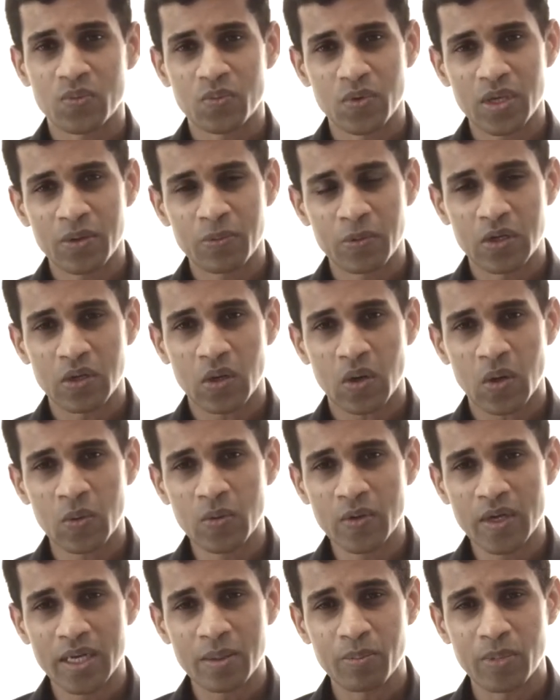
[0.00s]
We would
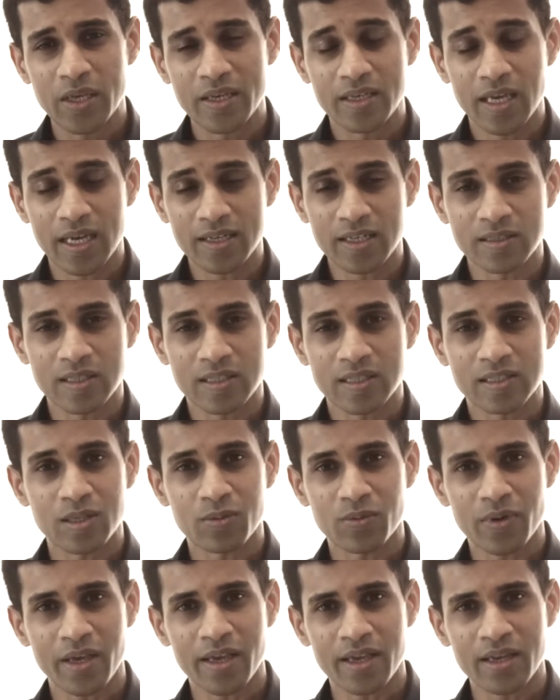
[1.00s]
only be getting in the
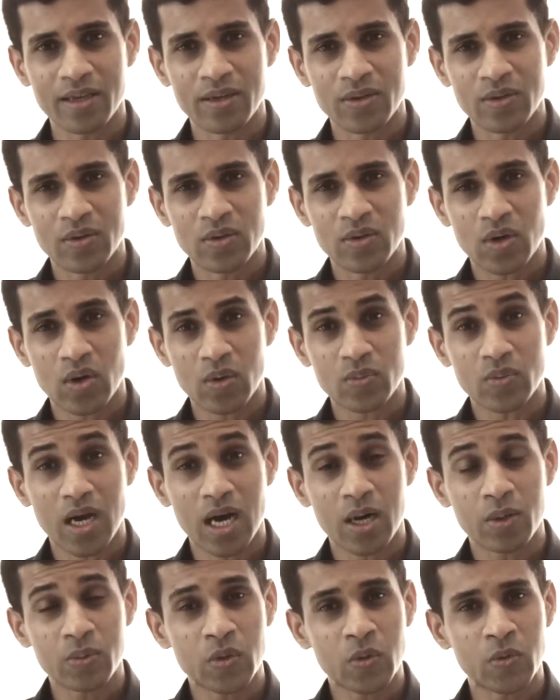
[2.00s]
way of
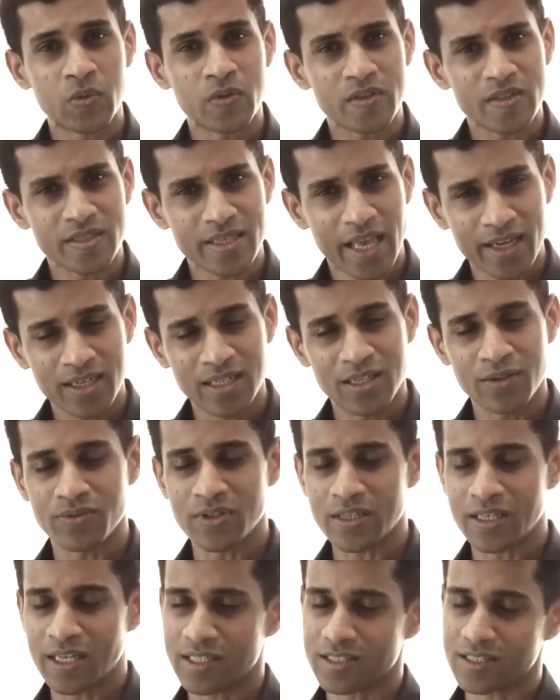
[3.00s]
our own
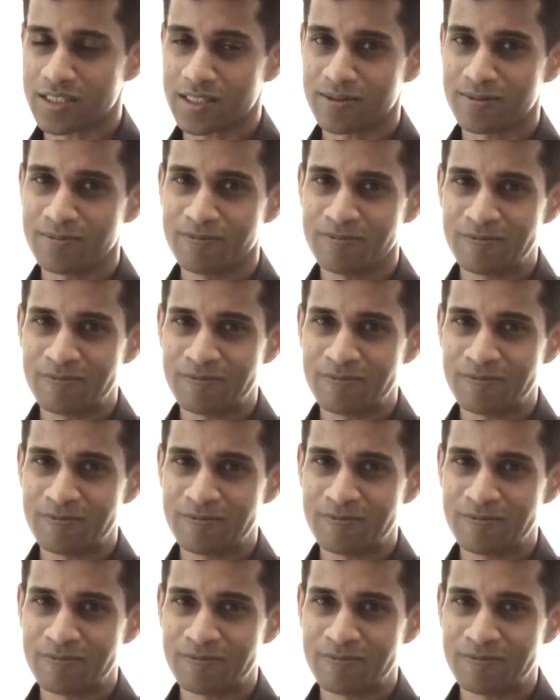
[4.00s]
sanctification.